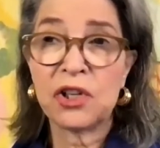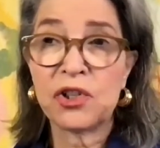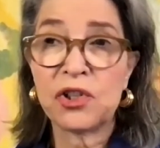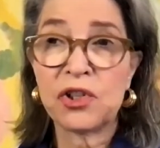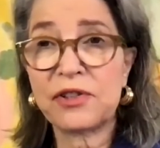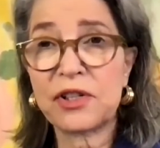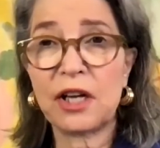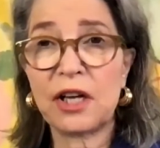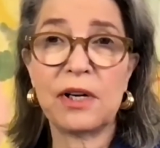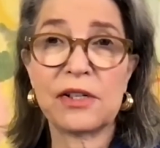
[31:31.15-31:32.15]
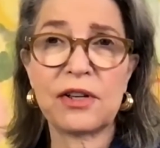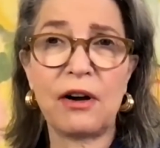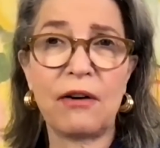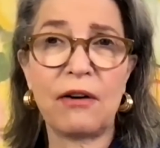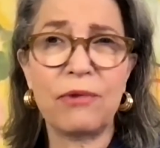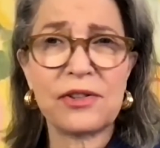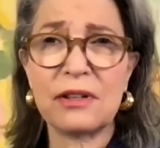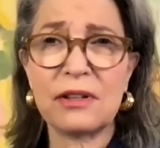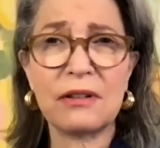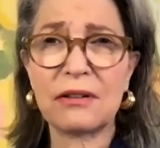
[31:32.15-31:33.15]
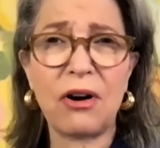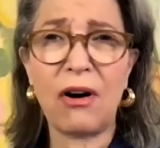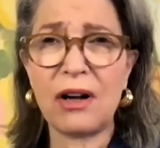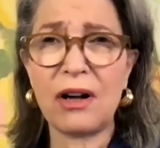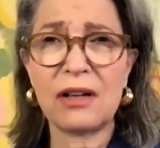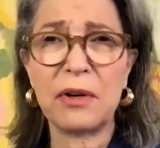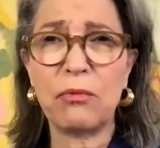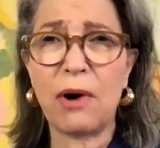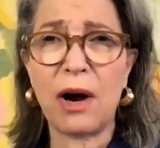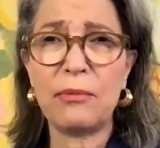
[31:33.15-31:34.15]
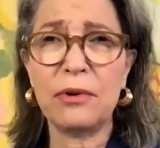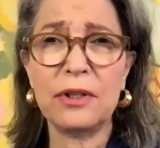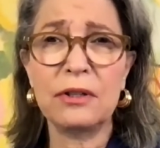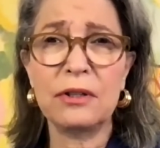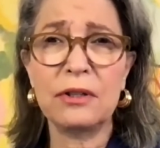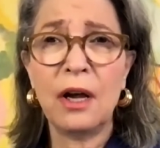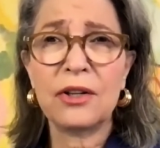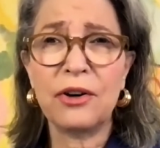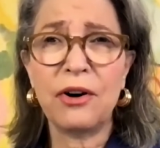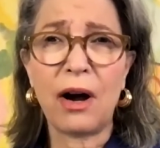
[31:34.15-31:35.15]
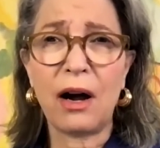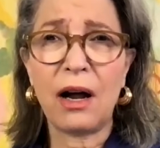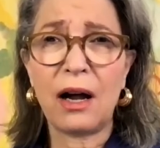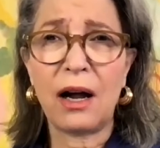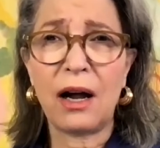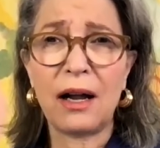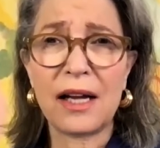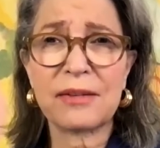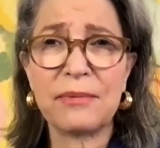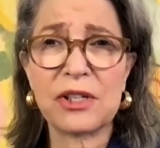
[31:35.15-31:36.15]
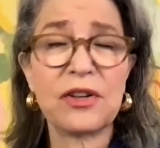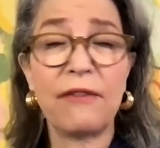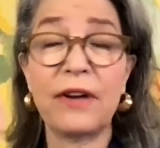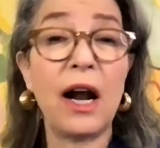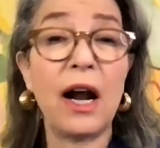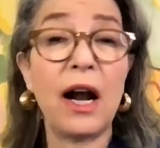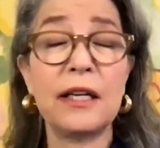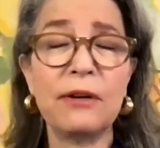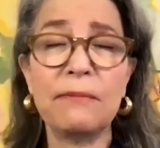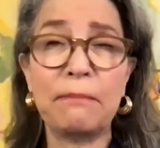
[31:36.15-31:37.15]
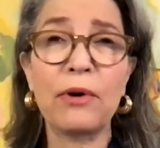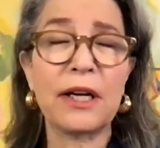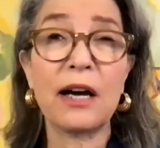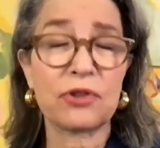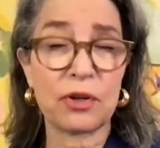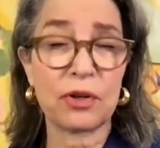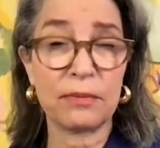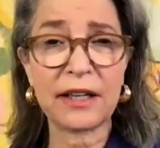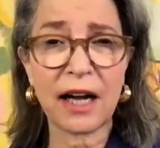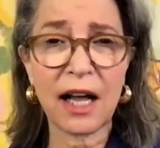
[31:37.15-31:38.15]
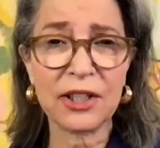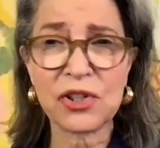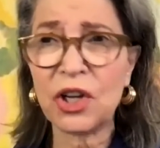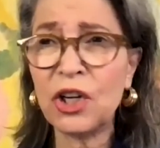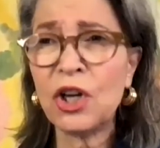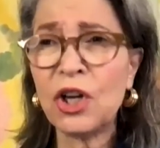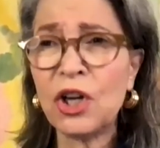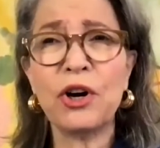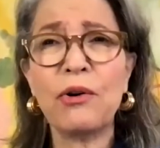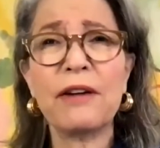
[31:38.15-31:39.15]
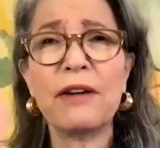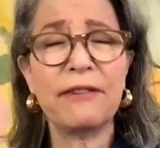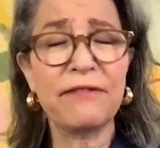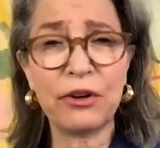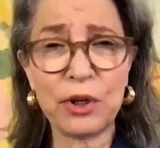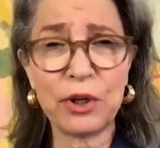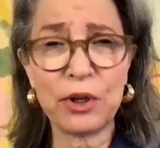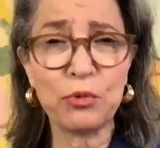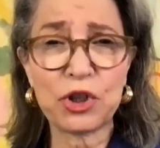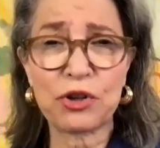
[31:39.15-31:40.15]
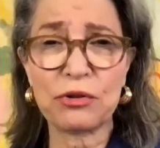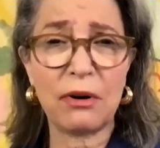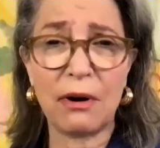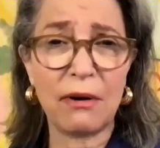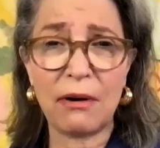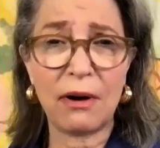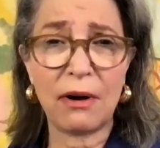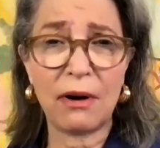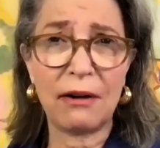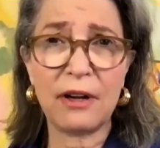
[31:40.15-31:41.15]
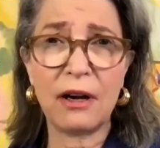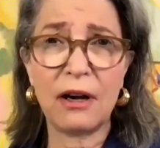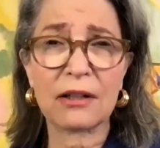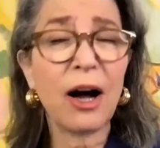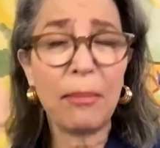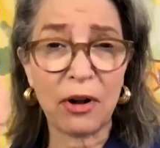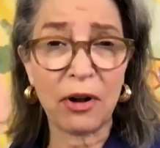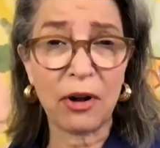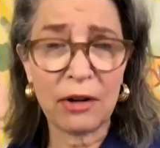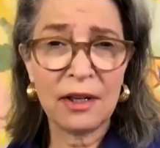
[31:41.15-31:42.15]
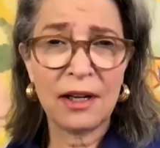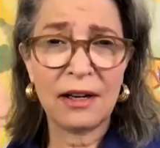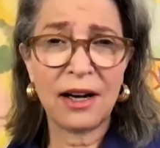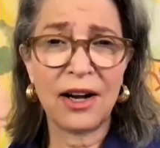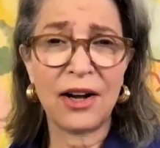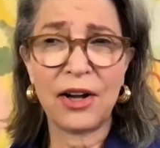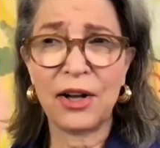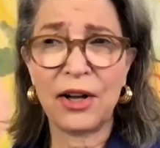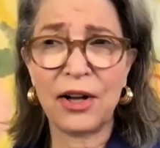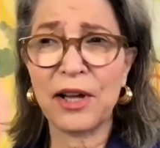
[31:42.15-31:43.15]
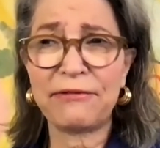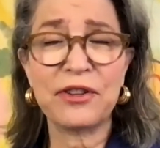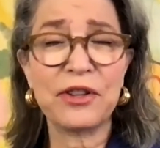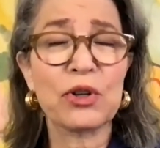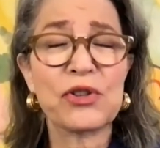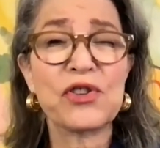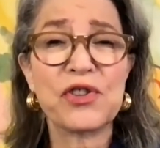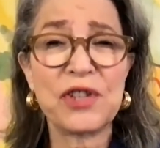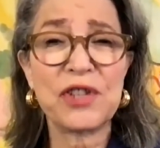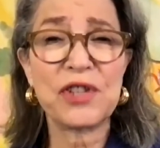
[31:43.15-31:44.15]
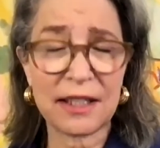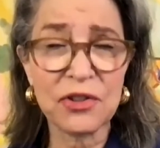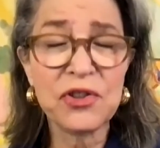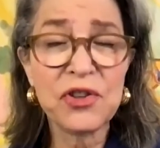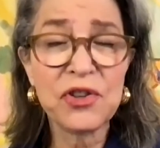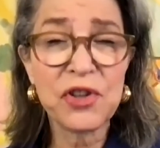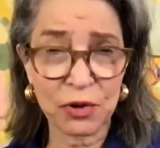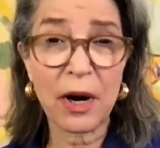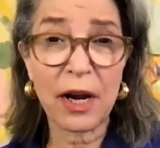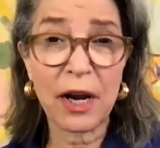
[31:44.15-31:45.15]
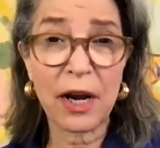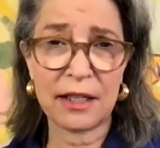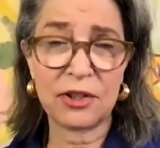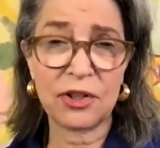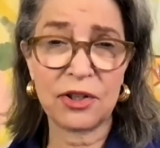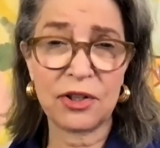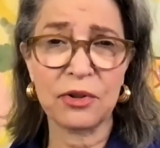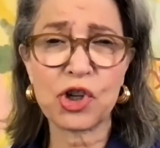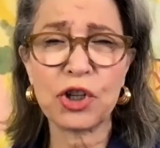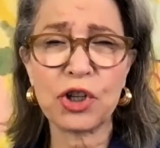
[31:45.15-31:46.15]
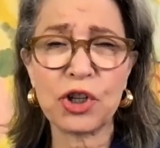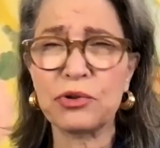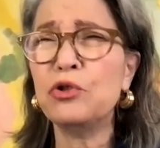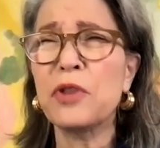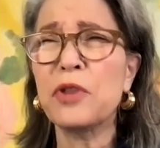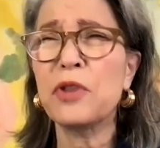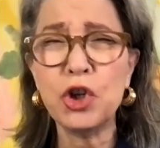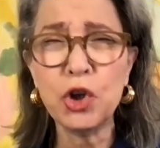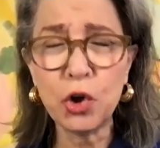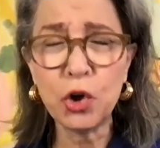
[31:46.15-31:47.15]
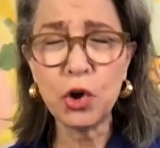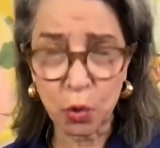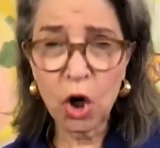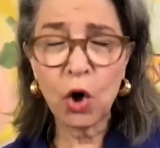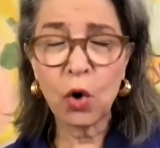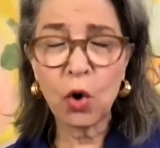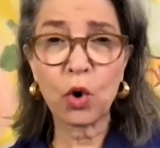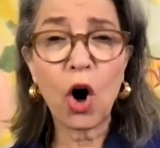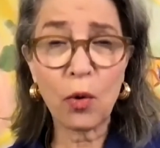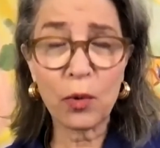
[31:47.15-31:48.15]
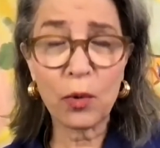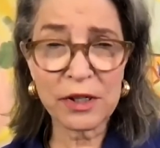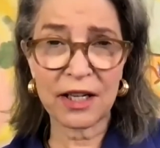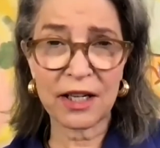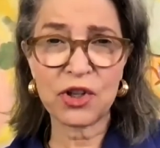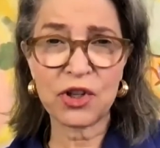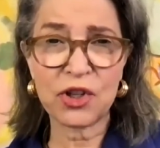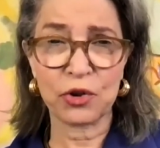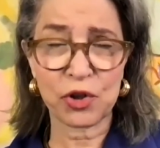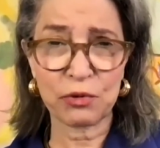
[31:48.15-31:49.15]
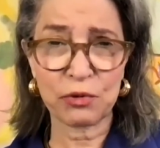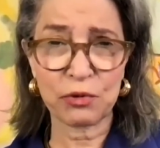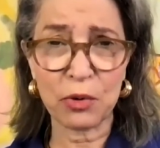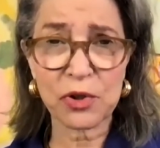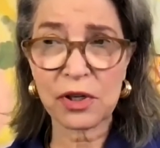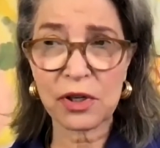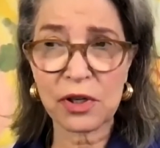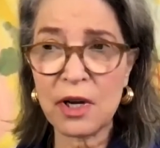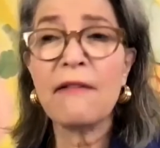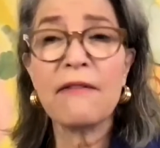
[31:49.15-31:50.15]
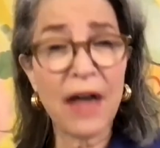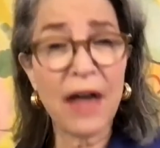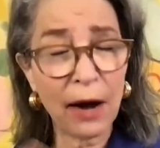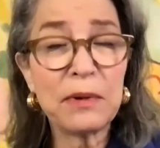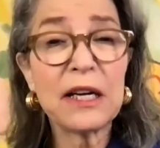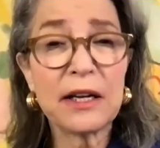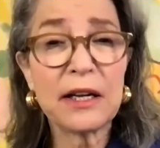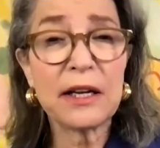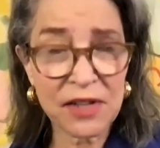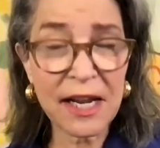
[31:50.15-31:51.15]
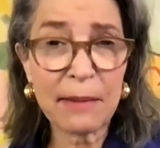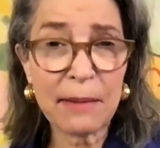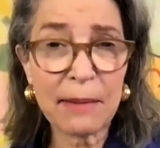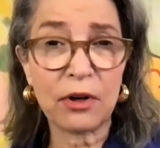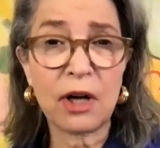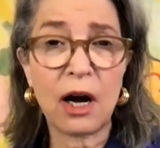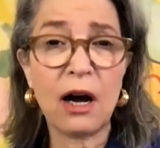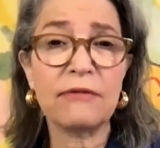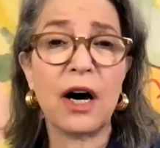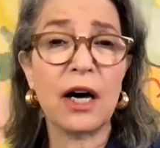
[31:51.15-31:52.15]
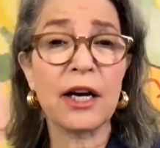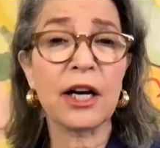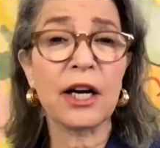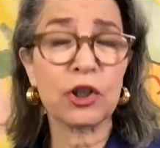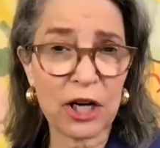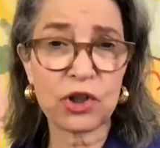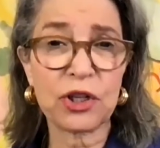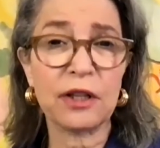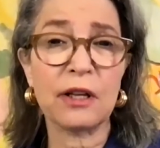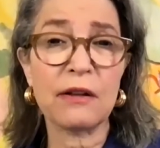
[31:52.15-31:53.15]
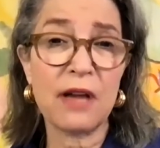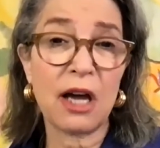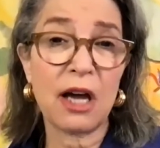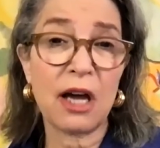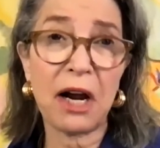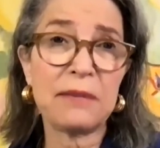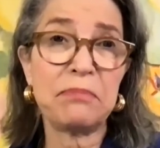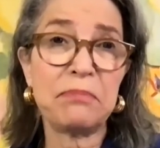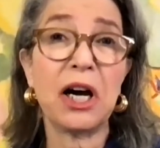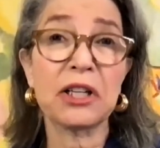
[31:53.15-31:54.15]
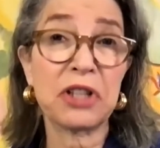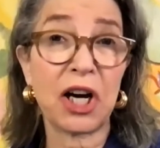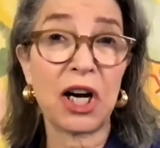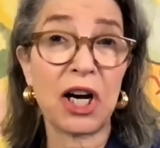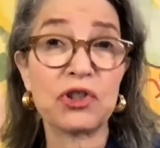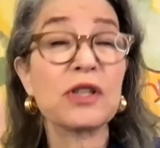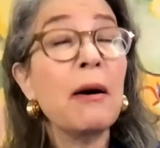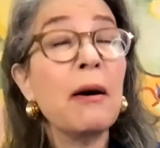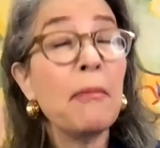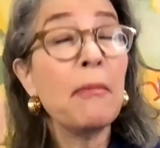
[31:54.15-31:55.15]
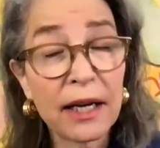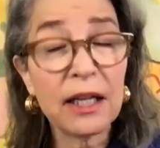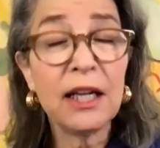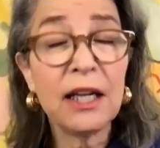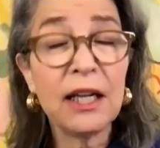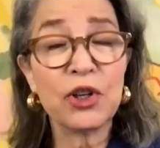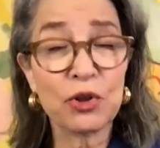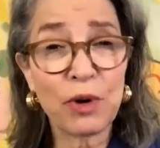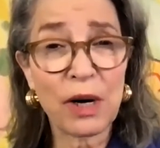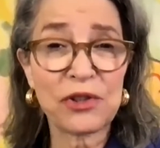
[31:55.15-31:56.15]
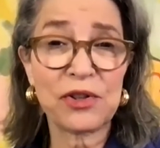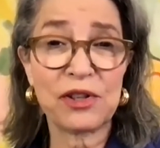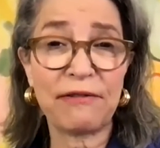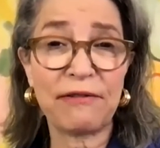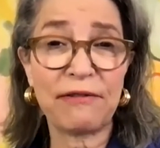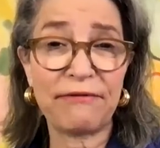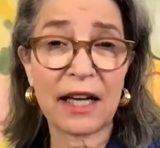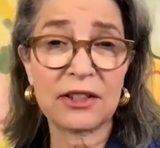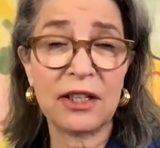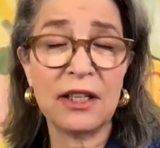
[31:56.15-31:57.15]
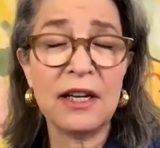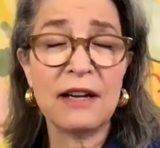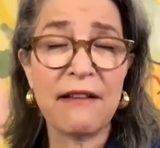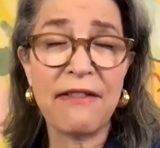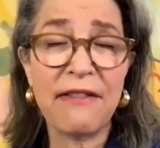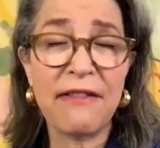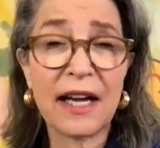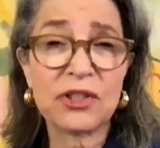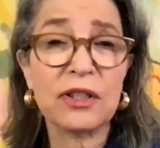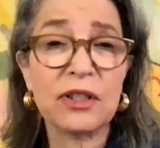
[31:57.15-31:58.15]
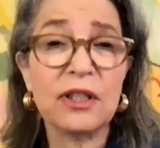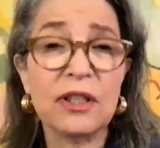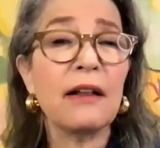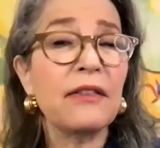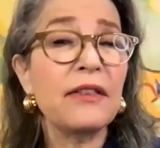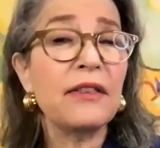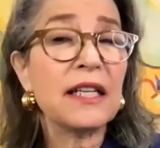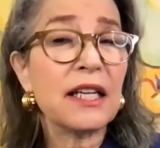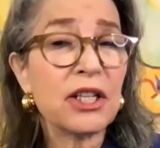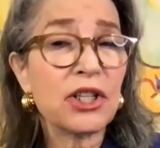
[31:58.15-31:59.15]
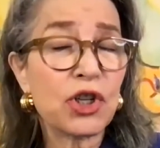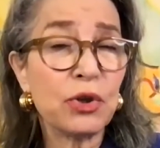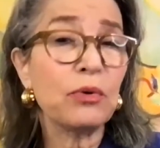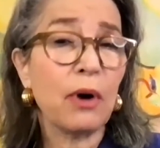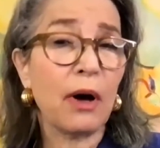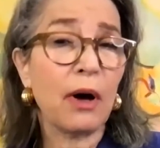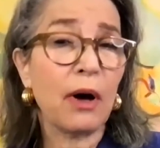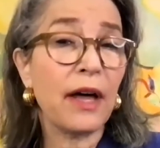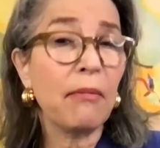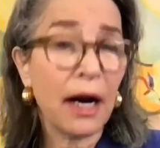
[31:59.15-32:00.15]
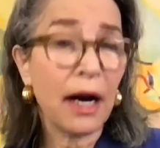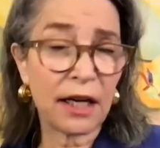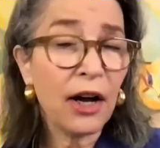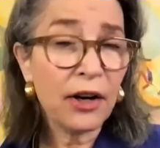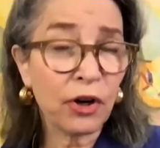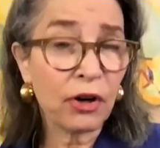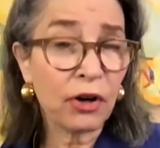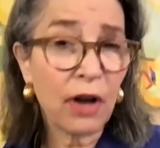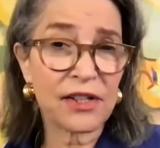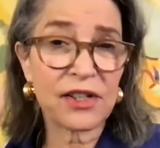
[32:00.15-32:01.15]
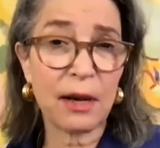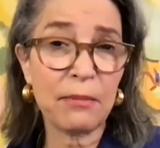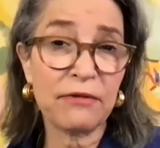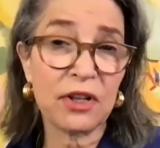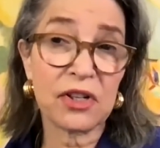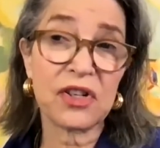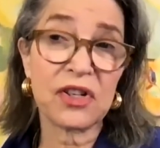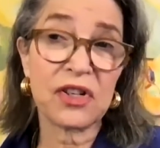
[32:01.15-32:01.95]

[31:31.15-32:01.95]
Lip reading: So I've said to myself, what's the cause? I mean, why would, I ask myself, and I even point out to my colleagues, if a very rich couple left their estate in disarray to their children, whom they knew were always at each other's throats, that would be an example of an aggression that might be unconscious, but it addresses the fact that the issue that might underlie some of this